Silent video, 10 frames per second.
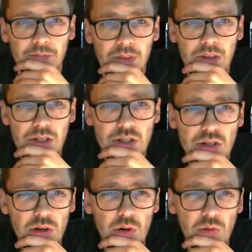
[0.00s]

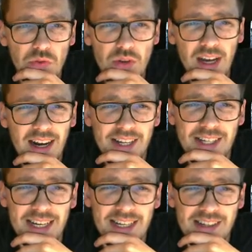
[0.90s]
So, free eye
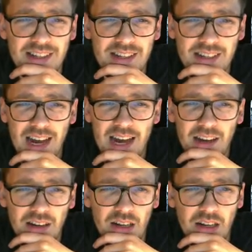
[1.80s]
tests, is that
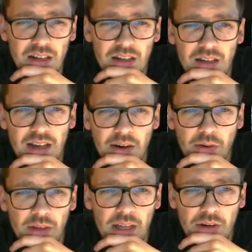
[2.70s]

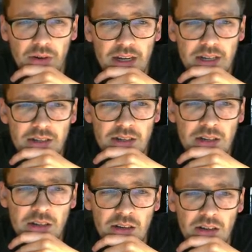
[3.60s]
really
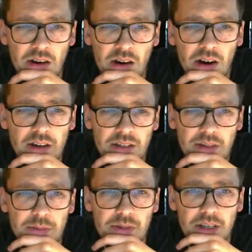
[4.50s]
crazy? Art
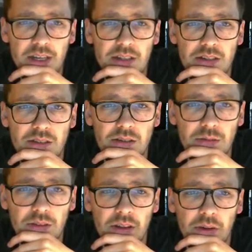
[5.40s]
subsidies,
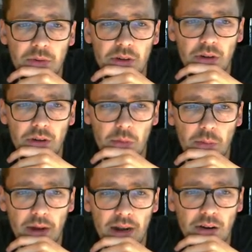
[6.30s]
well then we'd all go
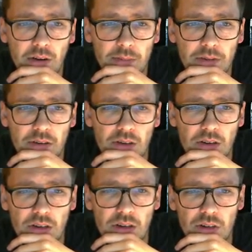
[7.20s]
bankrupt.
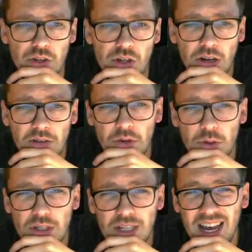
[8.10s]
Junk
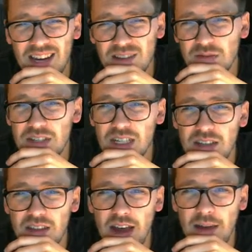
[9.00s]
food tax, we've
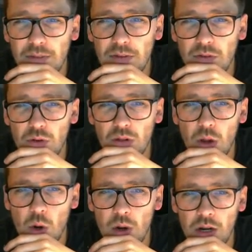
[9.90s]
seen that before.
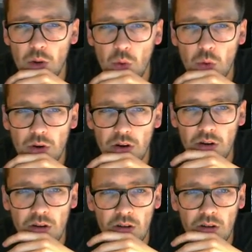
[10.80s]
Law and order.